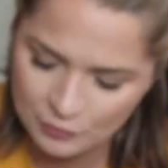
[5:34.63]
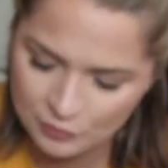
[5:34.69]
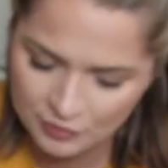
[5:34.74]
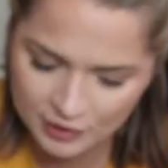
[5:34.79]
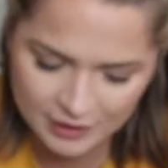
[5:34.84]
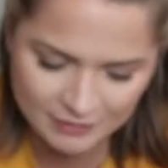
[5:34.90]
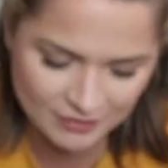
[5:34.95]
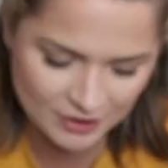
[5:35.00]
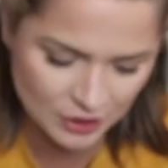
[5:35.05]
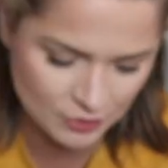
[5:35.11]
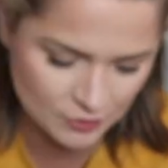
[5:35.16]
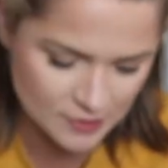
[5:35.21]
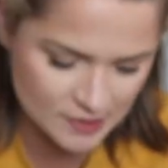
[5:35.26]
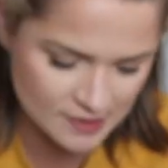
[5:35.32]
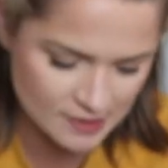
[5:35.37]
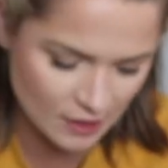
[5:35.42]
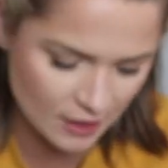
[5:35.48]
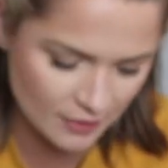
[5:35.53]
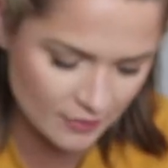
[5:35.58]

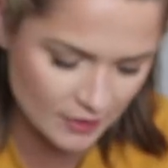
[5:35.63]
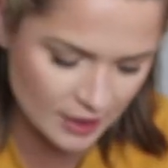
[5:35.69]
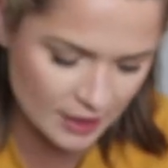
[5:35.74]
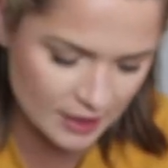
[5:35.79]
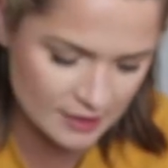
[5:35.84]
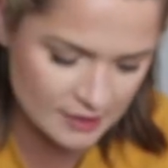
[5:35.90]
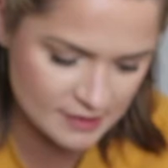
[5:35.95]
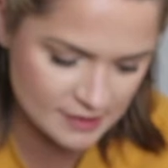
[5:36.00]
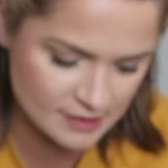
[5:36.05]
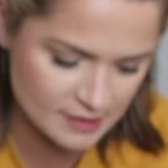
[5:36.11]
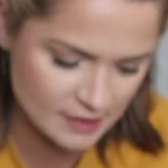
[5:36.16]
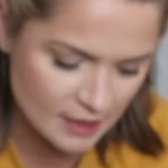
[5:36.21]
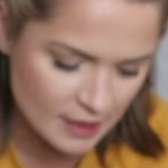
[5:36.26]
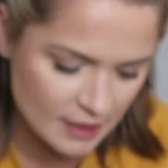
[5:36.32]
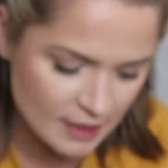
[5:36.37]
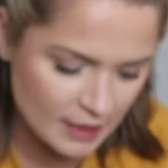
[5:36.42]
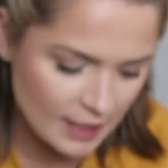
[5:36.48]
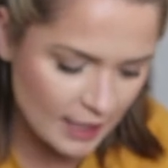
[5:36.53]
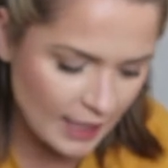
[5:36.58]
reviews on this
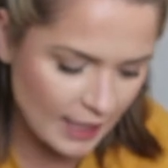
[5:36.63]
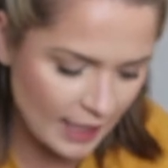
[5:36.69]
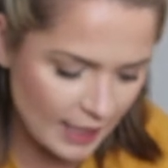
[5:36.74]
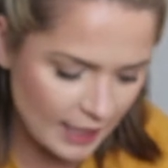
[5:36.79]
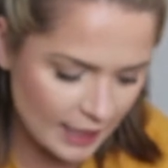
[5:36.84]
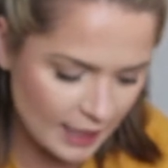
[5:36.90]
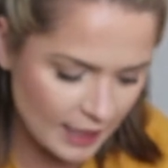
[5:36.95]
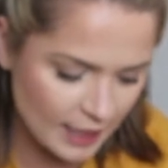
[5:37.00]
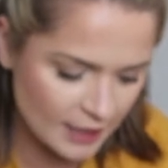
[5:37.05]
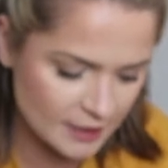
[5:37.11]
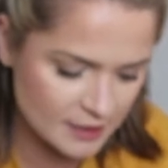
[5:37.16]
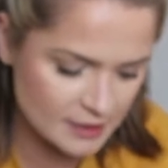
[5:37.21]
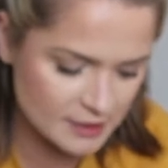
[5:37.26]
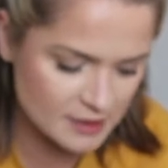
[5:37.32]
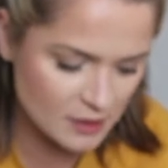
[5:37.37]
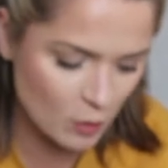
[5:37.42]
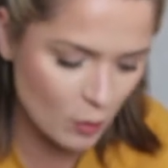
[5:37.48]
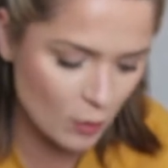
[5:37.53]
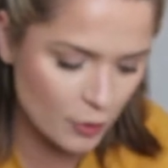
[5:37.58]

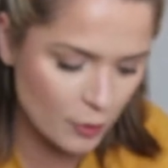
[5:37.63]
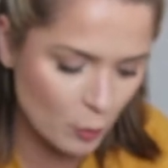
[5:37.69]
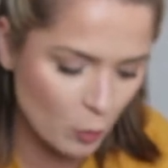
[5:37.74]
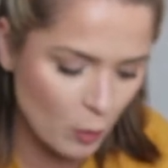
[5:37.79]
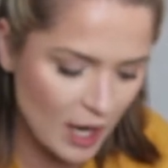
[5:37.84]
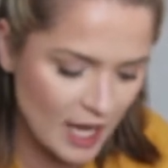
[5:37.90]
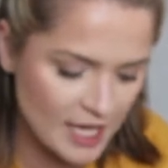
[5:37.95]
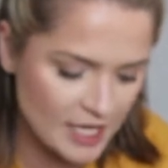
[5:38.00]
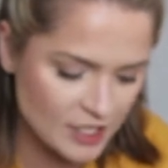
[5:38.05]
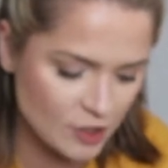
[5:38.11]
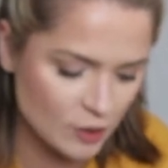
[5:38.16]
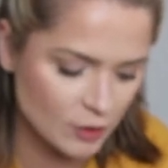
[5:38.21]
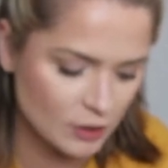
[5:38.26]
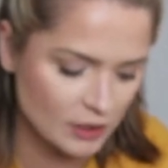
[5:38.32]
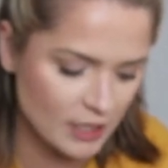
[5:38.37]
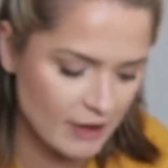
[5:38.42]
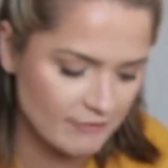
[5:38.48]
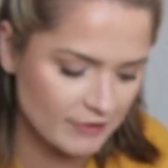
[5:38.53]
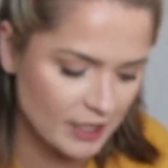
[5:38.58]
and the why
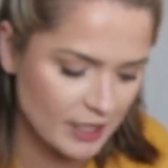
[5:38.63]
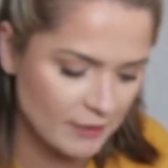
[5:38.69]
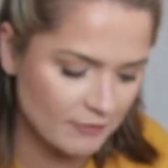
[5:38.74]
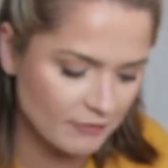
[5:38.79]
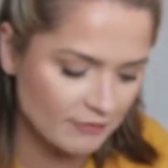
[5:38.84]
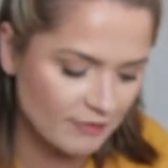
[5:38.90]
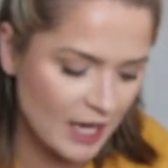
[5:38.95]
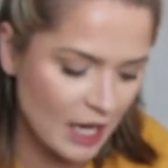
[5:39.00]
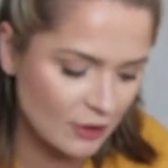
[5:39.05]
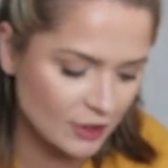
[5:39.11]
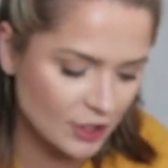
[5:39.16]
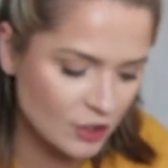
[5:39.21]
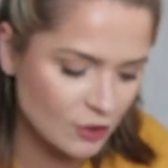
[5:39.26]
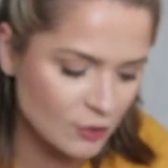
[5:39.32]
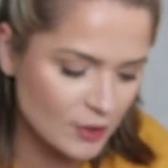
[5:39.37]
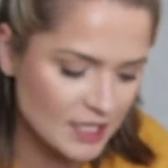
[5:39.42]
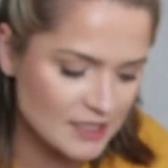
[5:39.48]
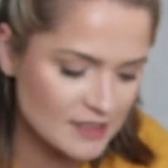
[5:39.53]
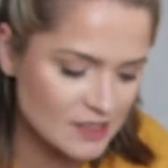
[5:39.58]
you'll love it.
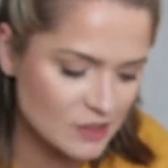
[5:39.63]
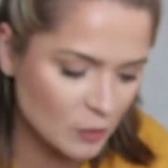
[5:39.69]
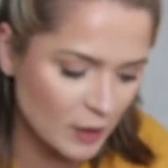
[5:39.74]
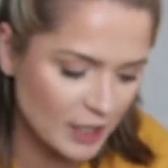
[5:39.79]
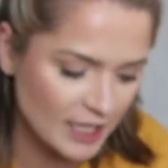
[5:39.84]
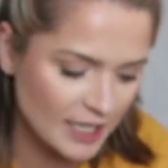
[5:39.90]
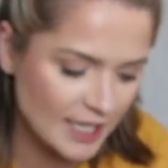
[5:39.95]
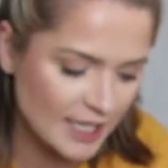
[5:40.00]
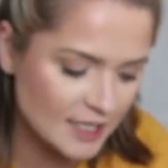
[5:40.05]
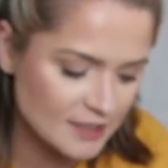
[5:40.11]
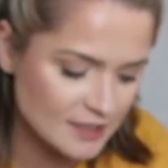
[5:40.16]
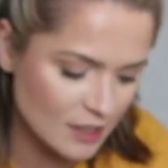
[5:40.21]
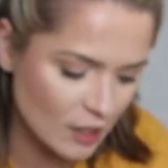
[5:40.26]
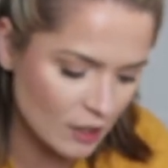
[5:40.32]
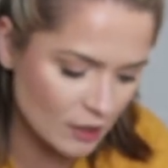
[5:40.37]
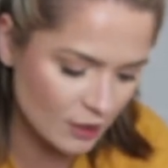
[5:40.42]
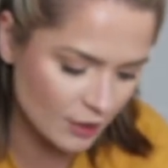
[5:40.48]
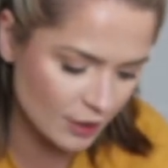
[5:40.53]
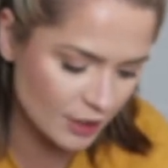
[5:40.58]
Value is
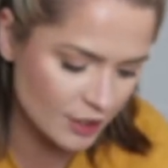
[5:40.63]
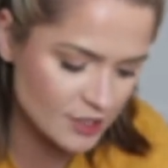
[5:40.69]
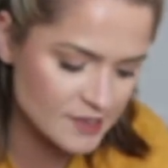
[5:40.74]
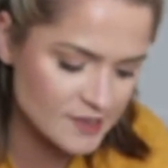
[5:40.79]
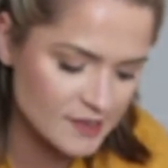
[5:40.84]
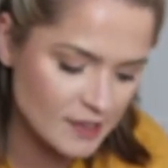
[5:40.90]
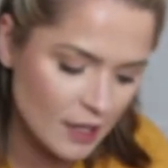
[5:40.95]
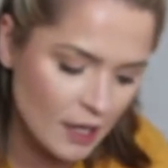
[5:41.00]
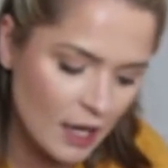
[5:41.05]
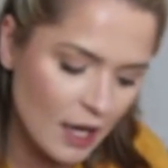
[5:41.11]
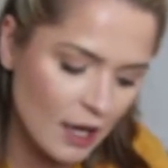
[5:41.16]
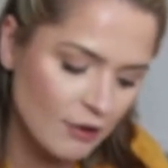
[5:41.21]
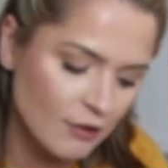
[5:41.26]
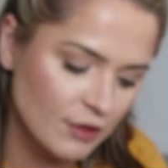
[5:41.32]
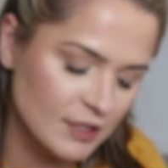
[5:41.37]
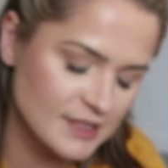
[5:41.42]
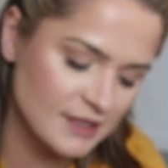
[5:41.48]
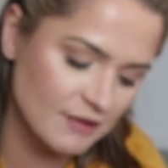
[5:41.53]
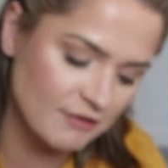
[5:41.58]
$28.
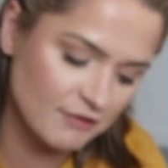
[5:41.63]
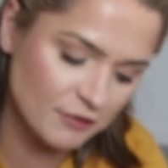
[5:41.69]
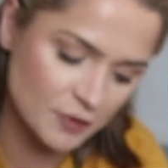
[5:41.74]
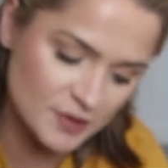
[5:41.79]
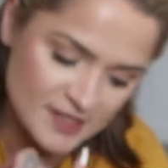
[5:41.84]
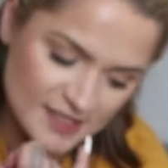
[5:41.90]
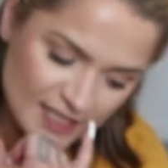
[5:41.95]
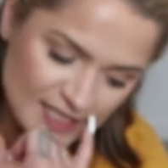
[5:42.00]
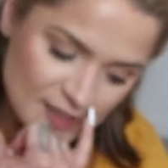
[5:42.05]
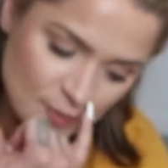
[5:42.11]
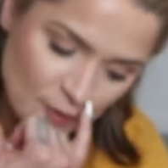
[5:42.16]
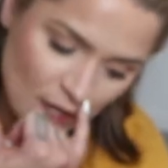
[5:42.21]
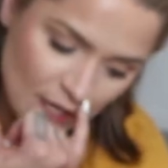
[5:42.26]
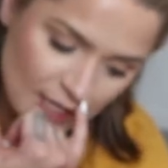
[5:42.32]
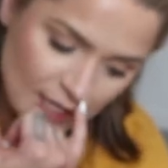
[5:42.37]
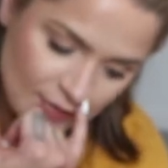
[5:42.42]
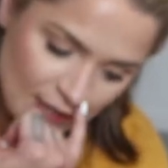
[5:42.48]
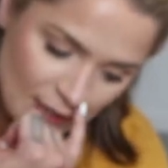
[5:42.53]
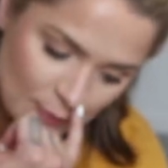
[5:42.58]
It's a full-size
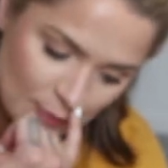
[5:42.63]
product